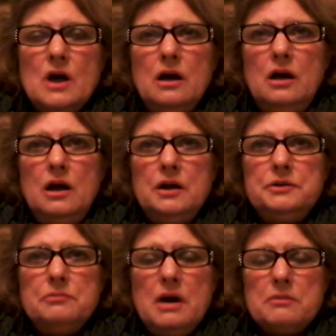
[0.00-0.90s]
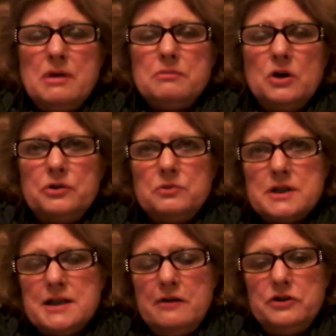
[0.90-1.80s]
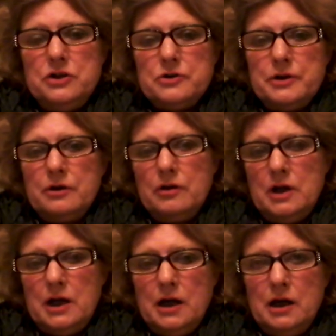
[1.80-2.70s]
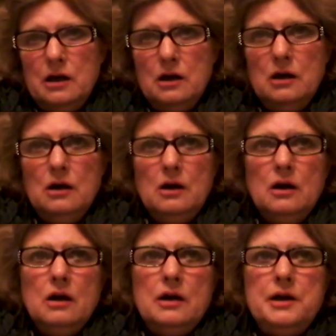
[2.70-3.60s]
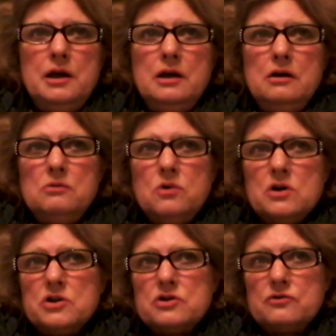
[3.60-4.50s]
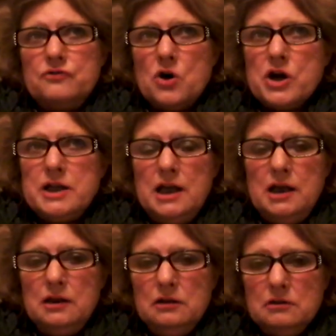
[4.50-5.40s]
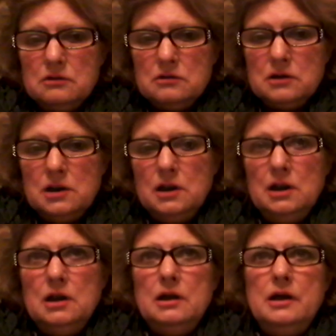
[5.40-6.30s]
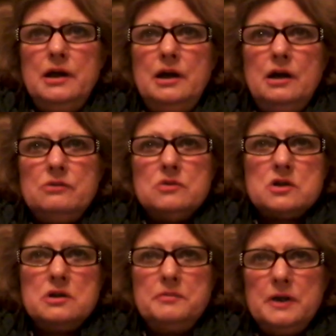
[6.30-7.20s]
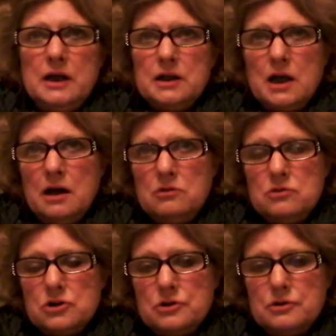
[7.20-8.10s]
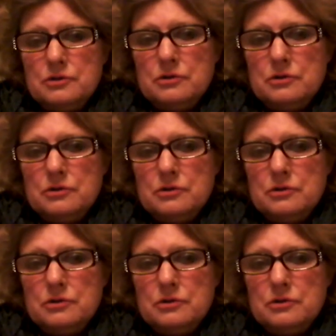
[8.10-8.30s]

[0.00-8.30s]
And my brother was 7 years younger than I. He was 14 and was sleeping on the couch.